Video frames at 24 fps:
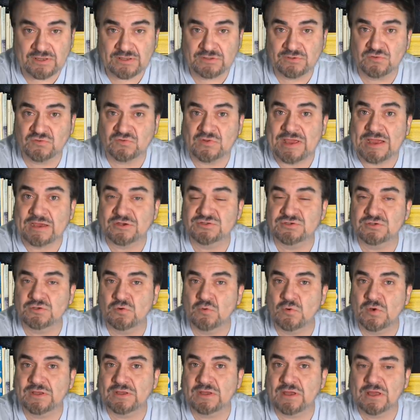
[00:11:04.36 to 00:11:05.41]
day there's action
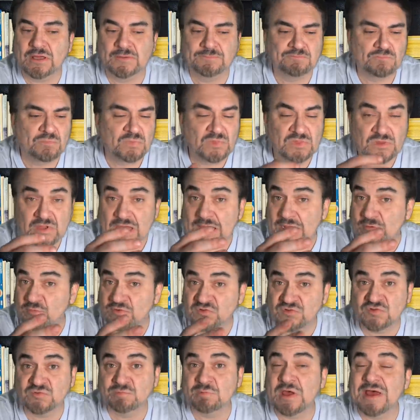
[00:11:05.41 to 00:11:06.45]
going on. I
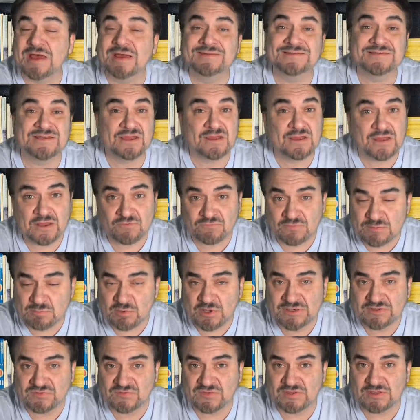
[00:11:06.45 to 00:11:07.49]
respond to
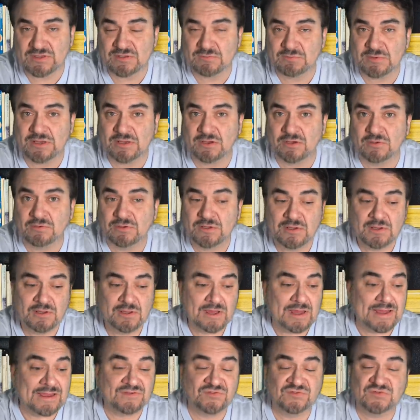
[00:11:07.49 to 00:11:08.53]
everybody's email.
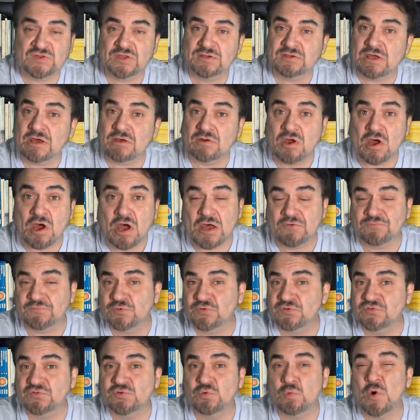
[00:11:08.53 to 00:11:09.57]
I send out
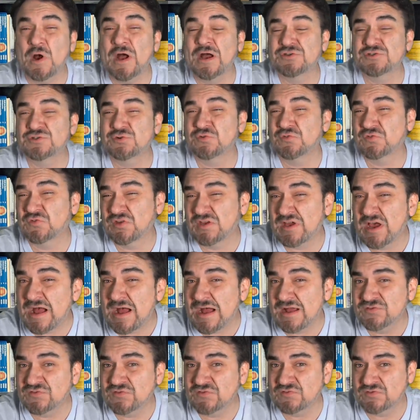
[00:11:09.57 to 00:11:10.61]
offers to watchers
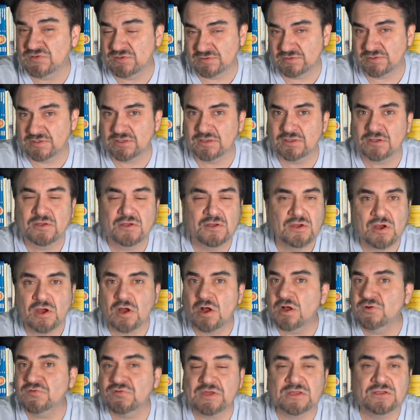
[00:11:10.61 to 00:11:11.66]
constantly,
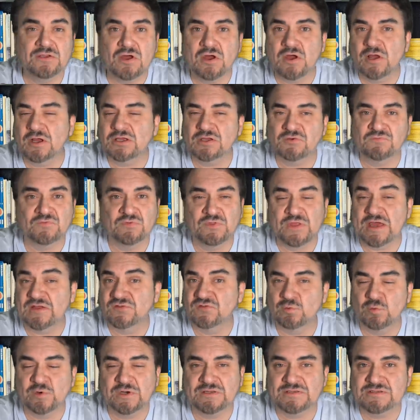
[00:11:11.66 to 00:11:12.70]
all day long if
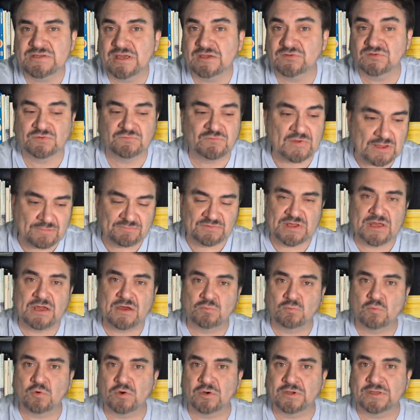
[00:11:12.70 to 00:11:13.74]
that's what it takes. If I'm
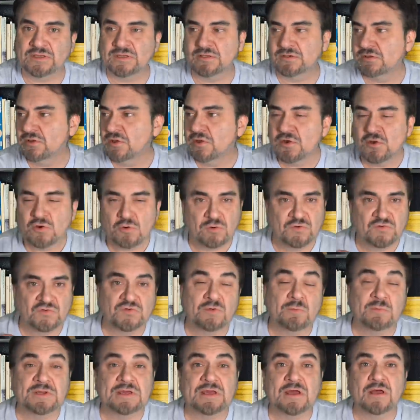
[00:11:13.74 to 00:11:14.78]
down working or
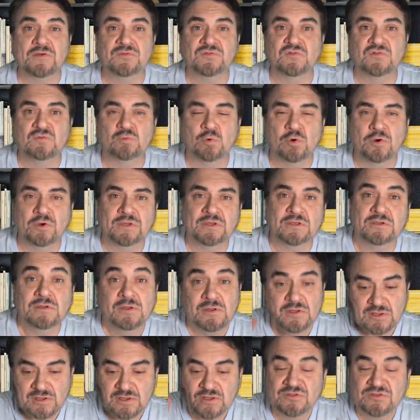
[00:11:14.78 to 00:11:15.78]
somebody else is working,